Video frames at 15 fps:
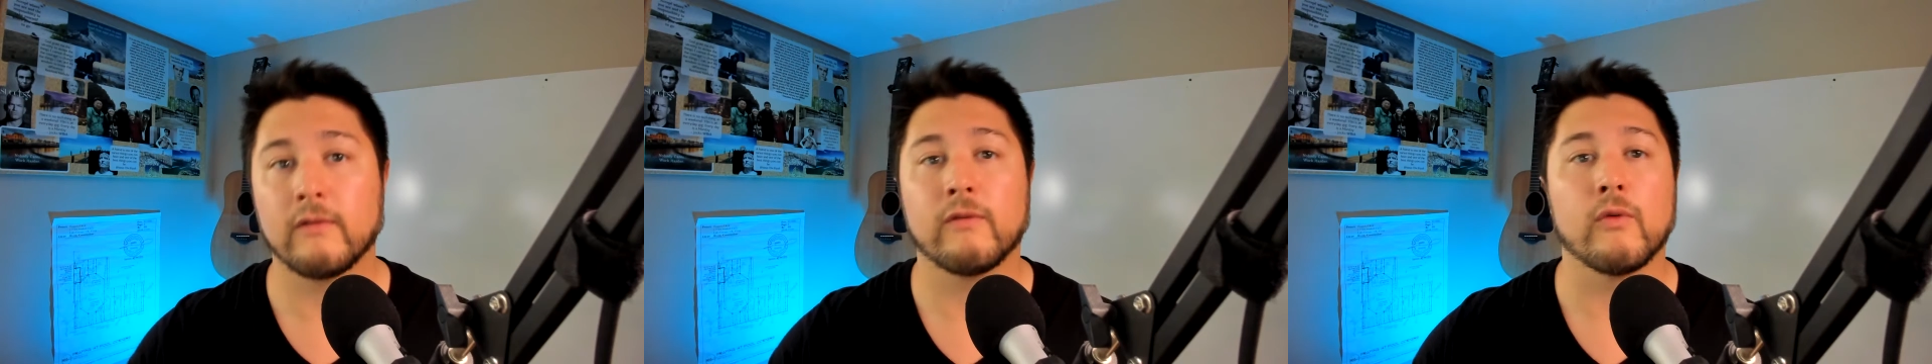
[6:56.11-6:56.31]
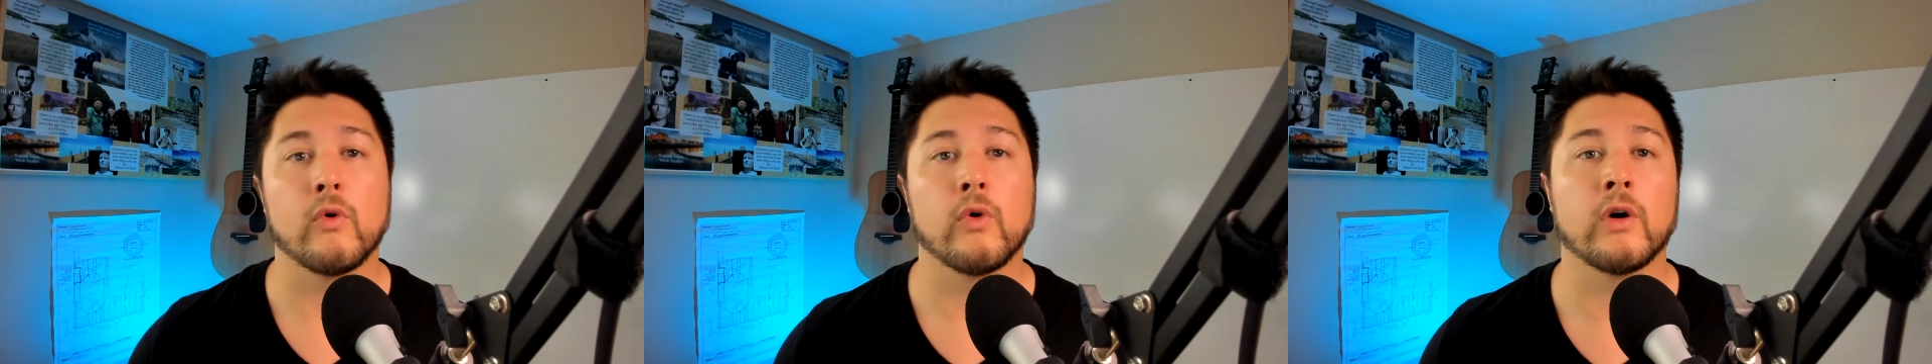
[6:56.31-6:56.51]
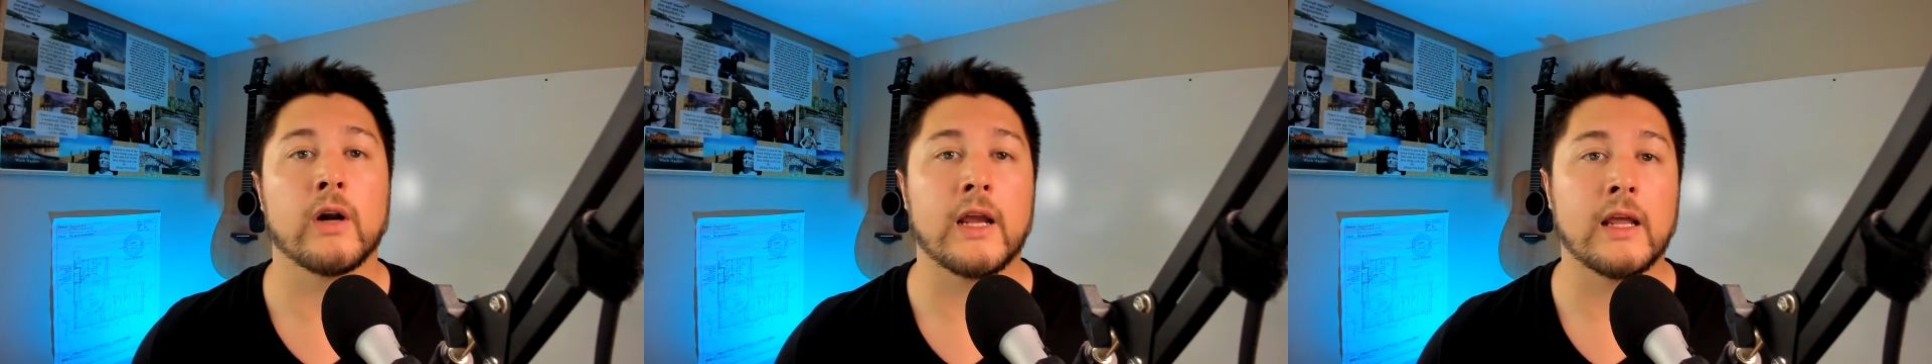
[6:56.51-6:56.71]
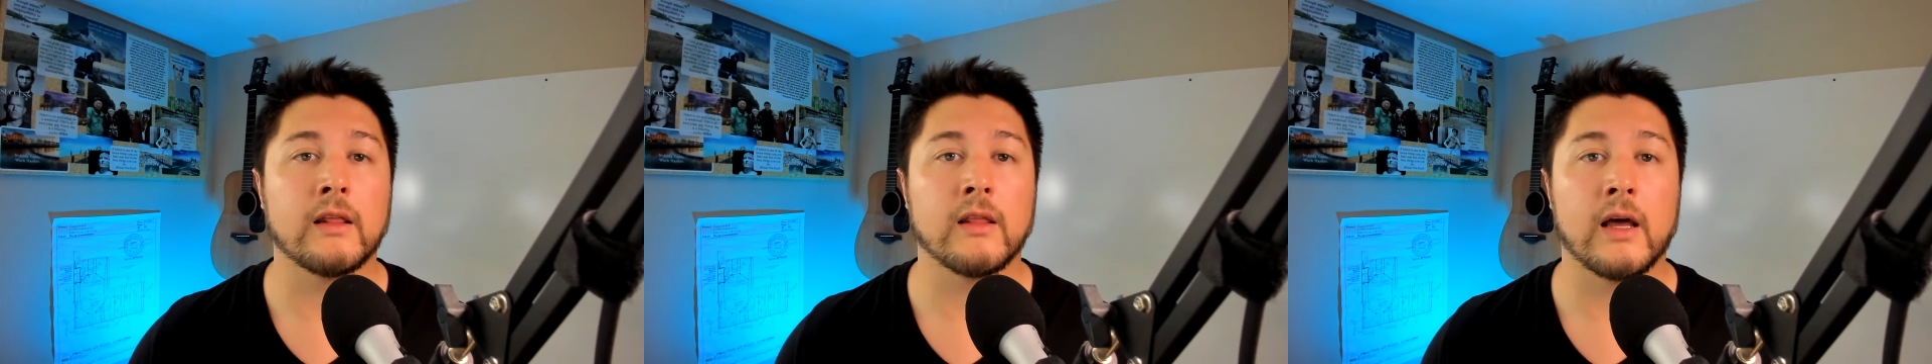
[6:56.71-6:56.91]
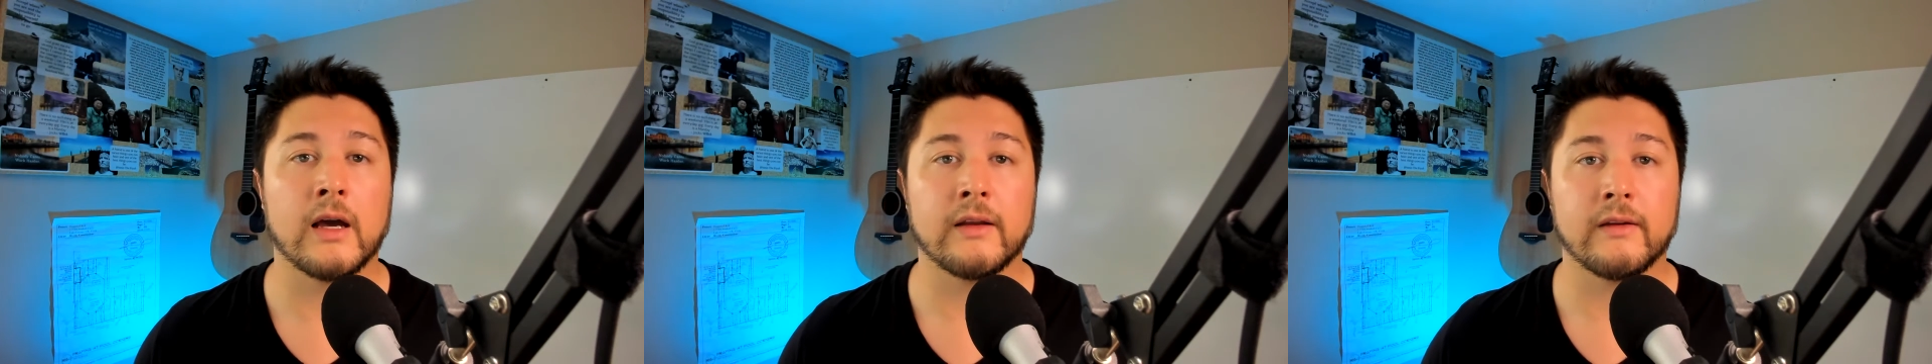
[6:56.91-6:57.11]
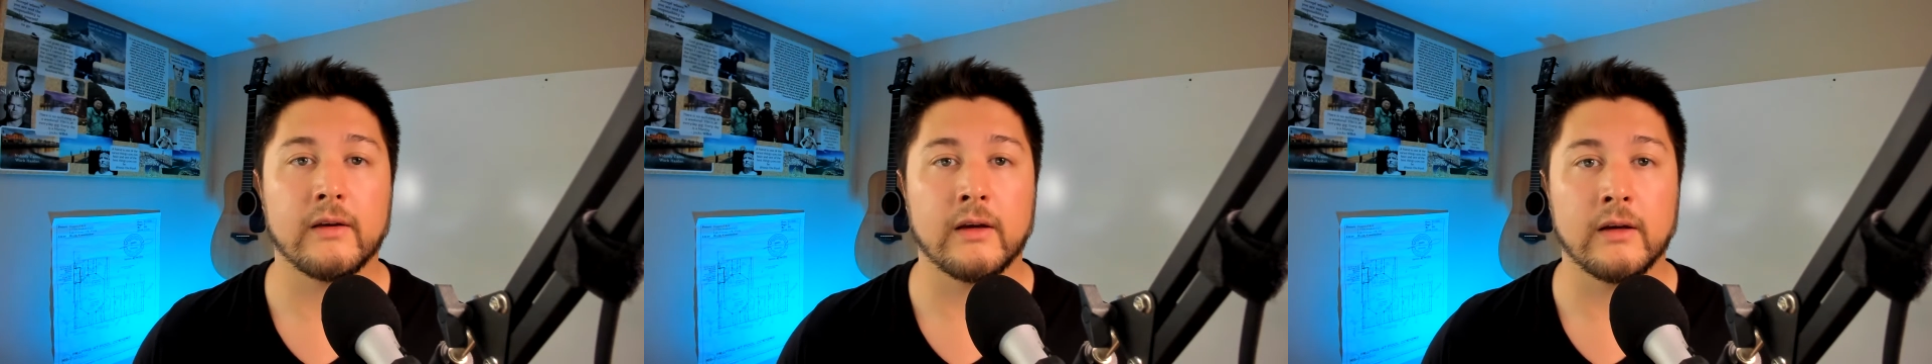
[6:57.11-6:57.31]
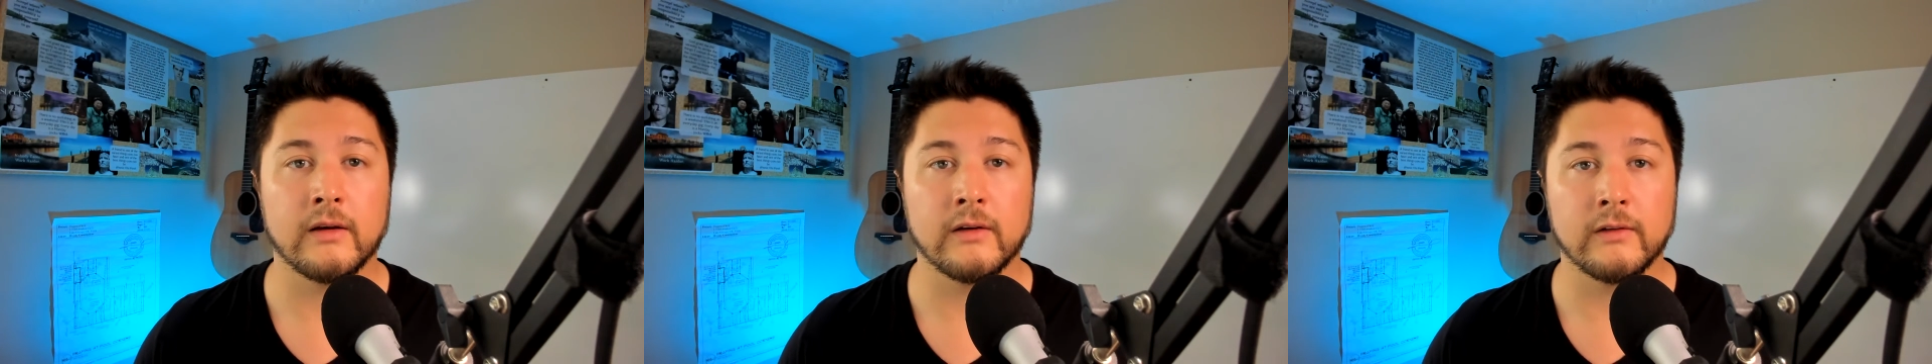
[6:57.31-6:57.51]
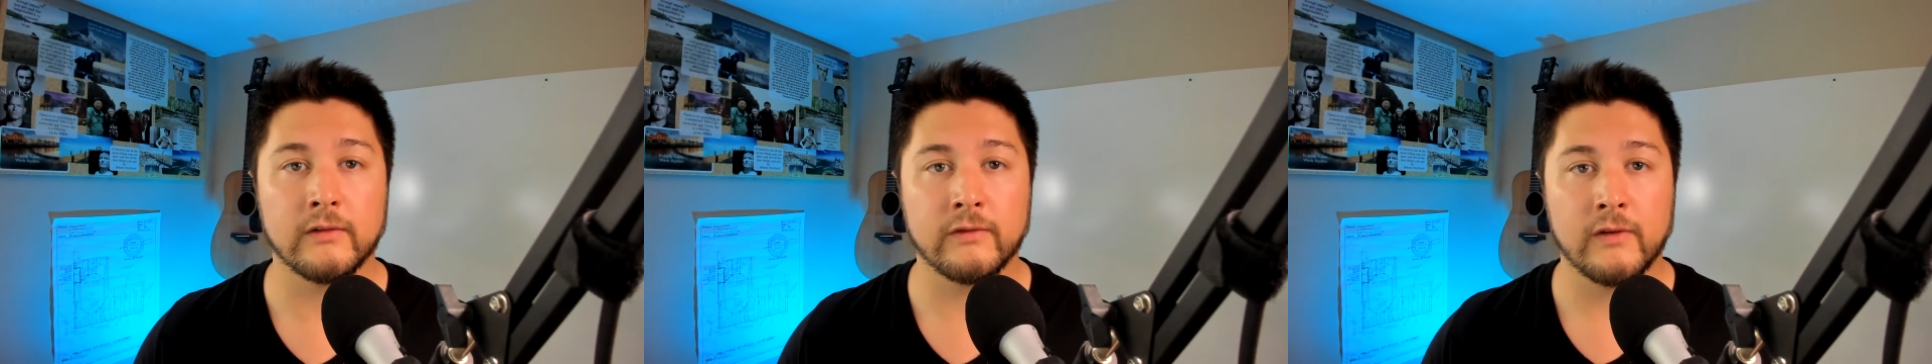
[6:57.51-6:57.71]
for a lot
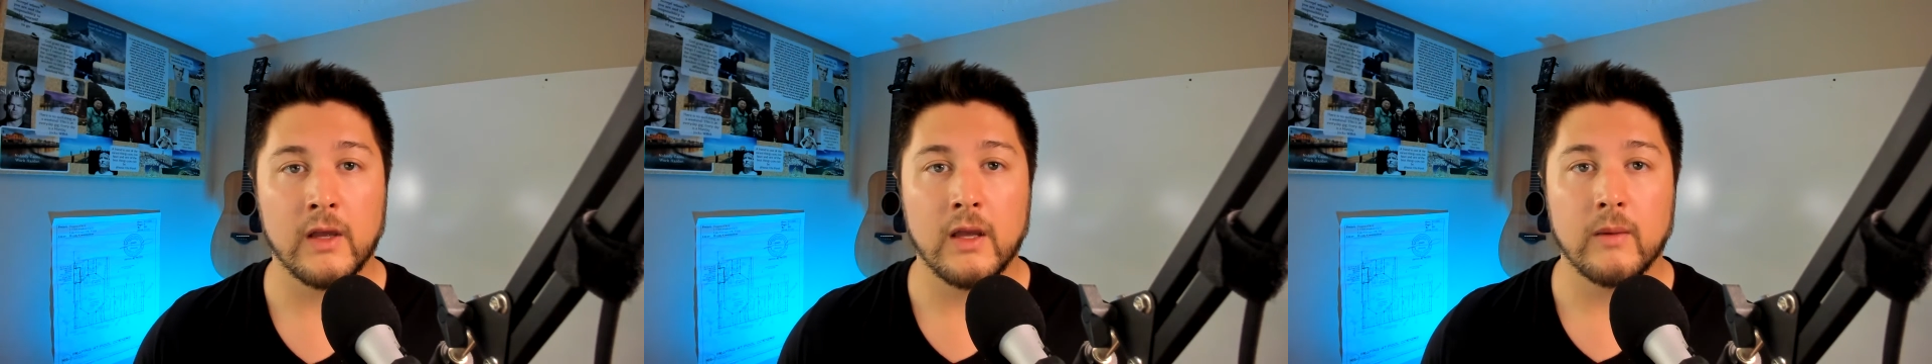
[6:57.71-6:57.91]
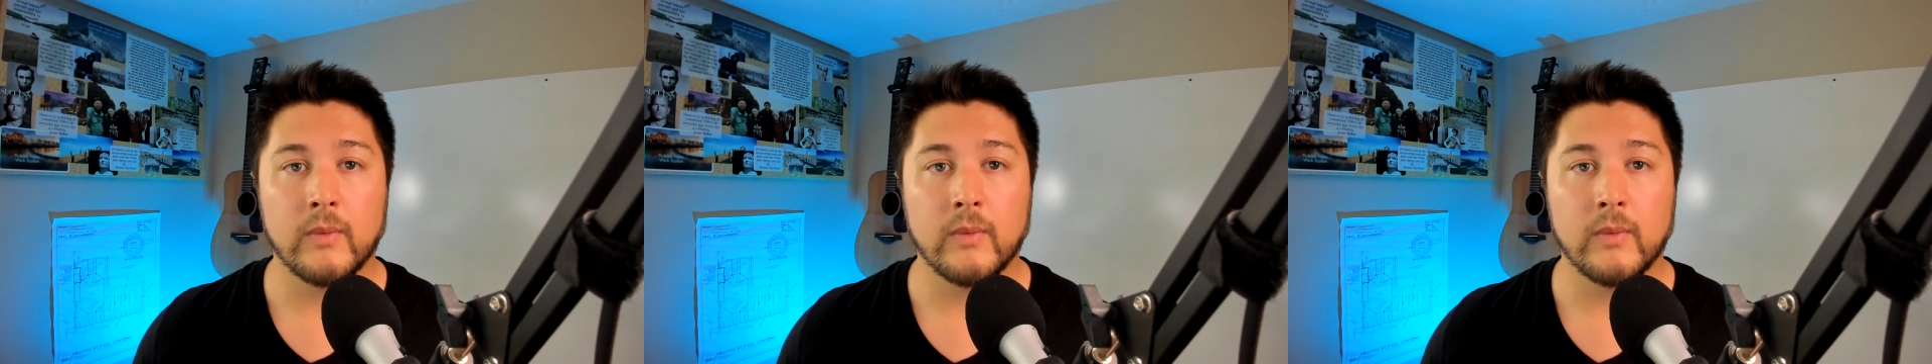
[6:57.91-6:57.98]
of